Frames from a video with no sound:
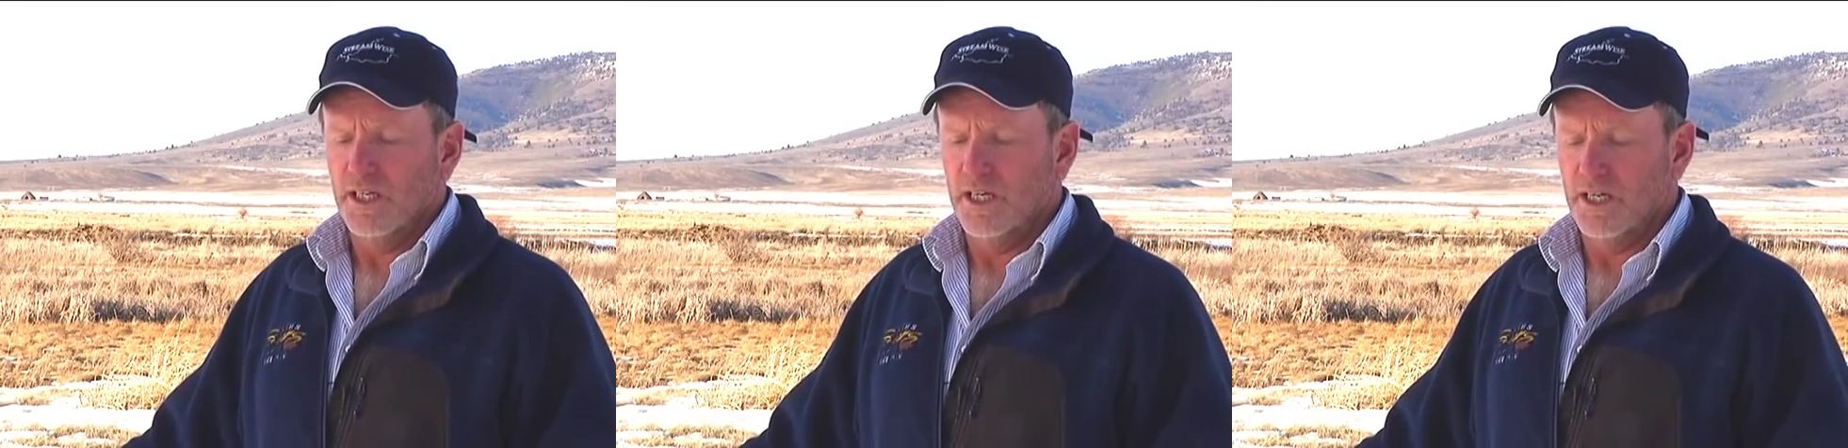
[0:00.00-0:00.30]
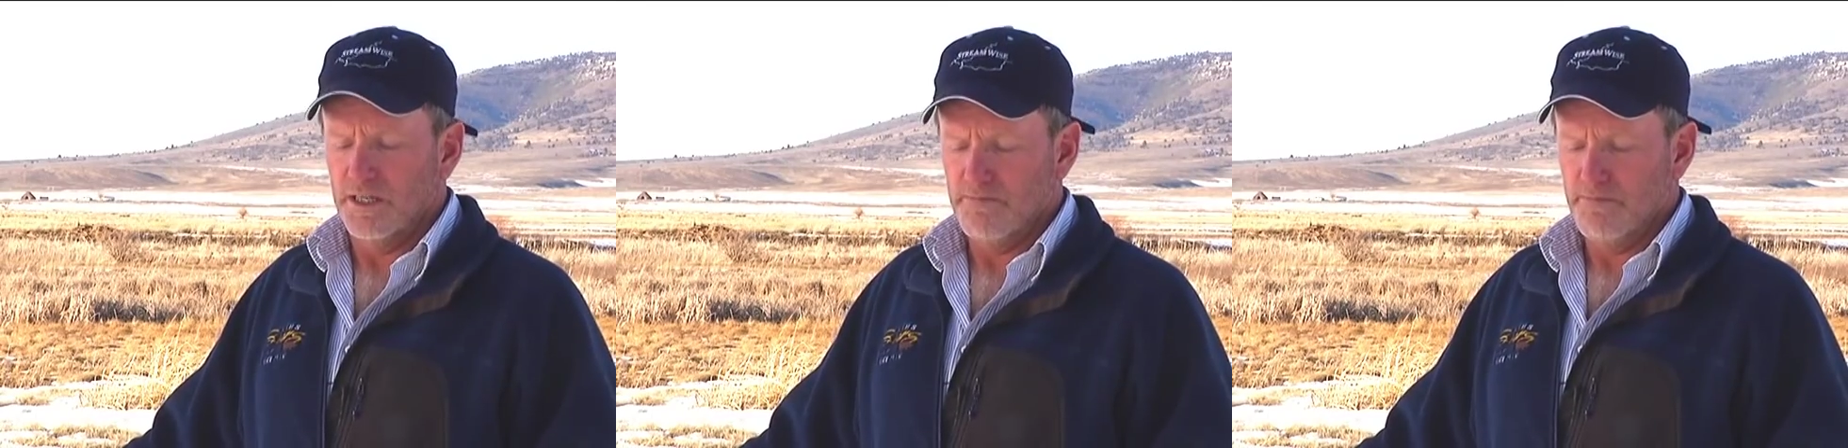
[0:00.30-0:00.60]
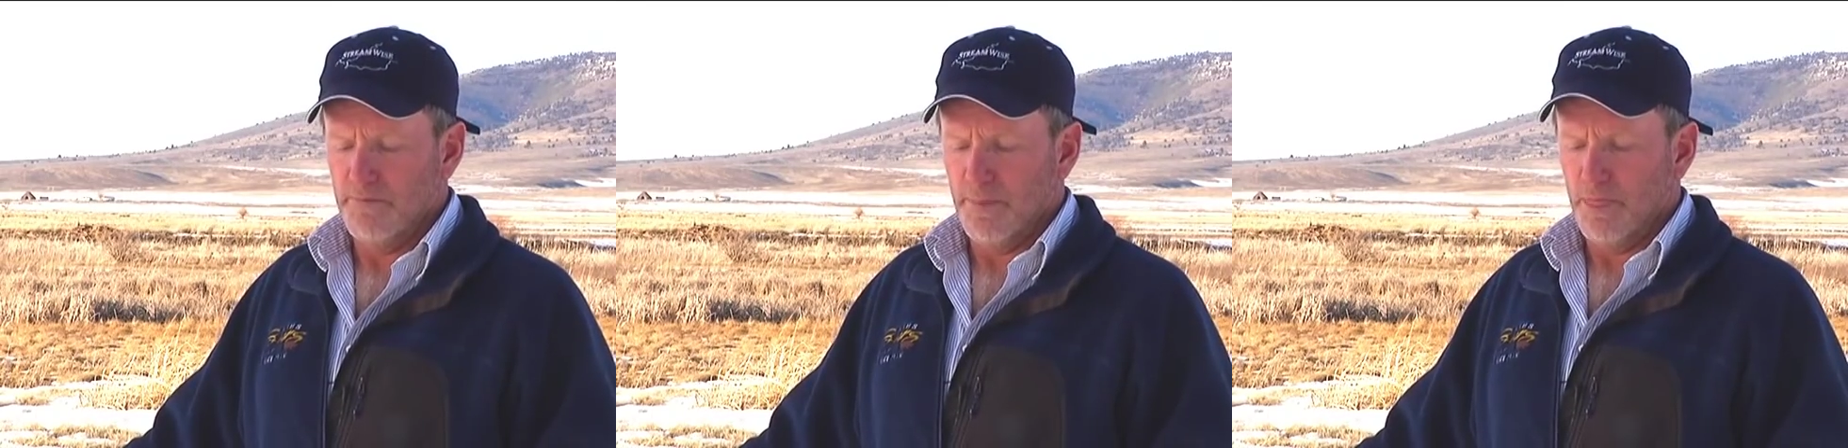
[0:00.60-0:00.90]
um,
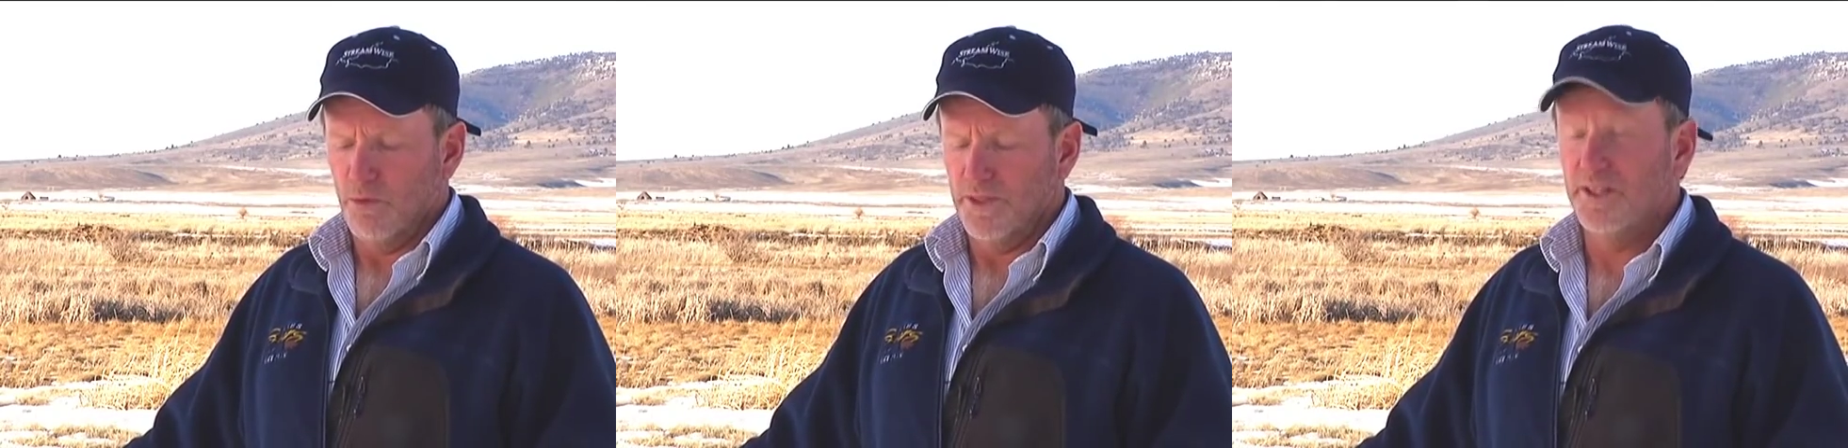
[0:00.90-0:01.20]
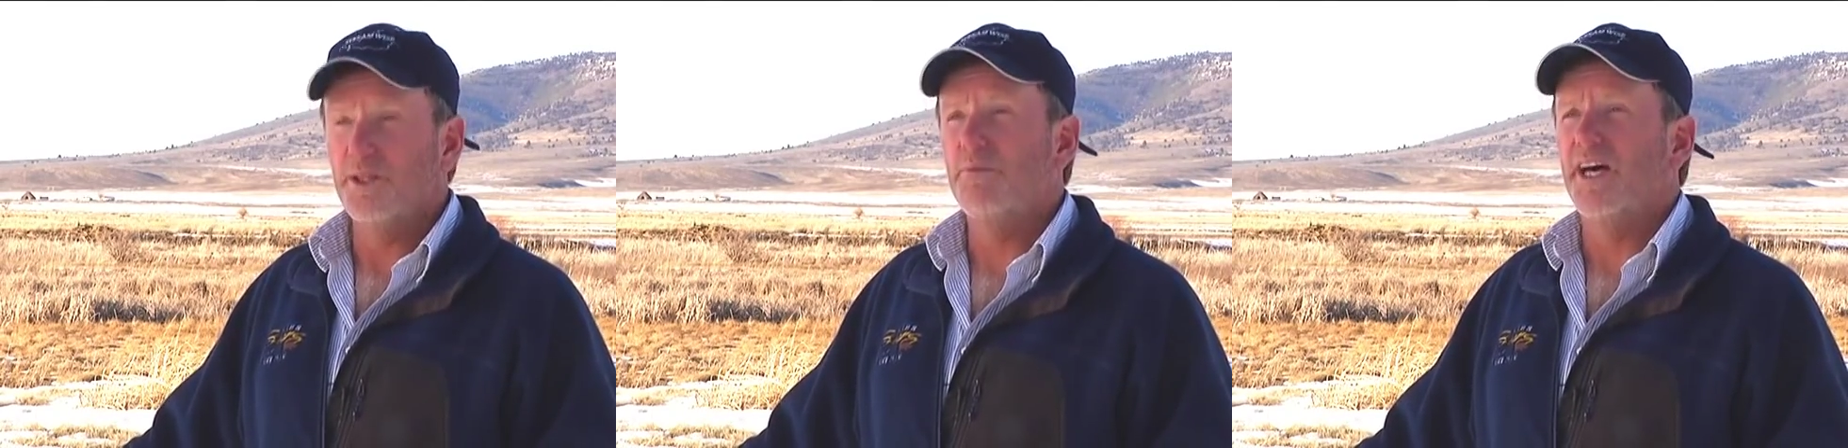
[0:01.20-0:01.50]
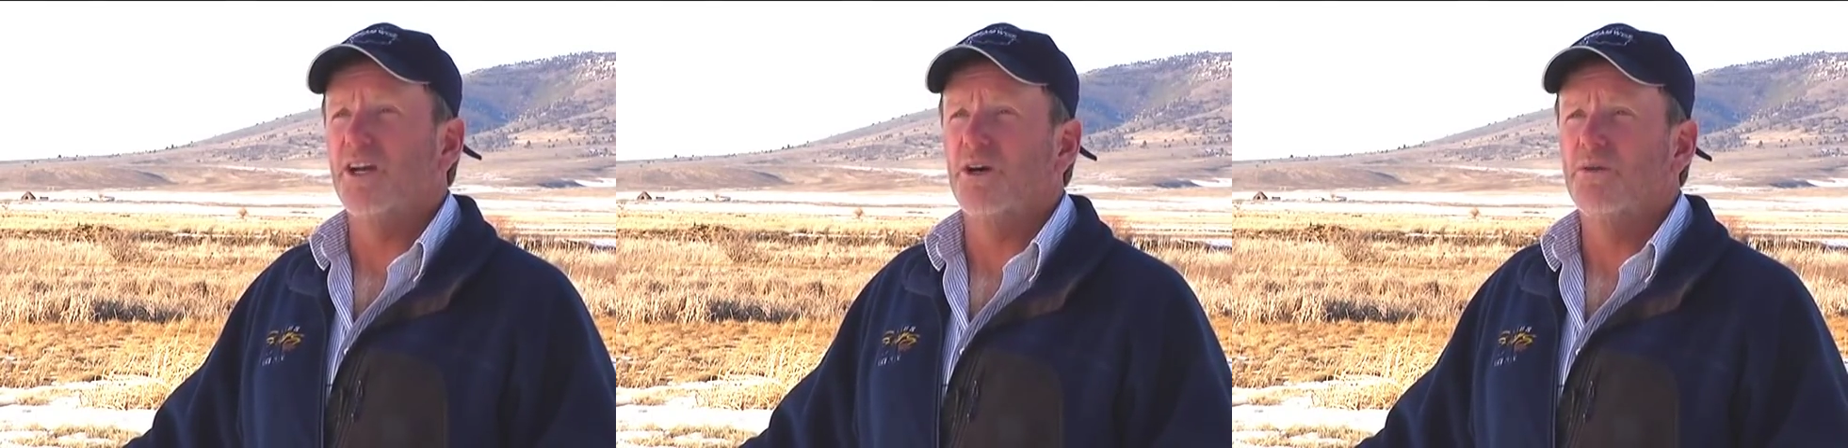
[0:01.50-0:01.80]
within the
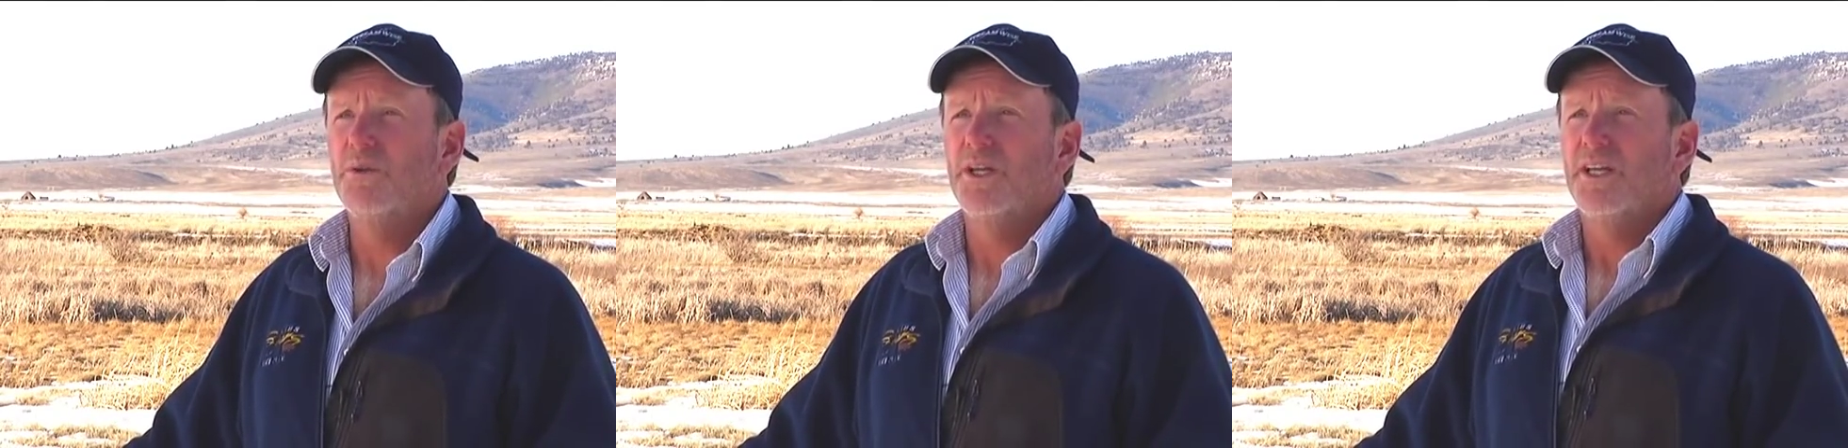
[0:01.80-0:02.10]
meadow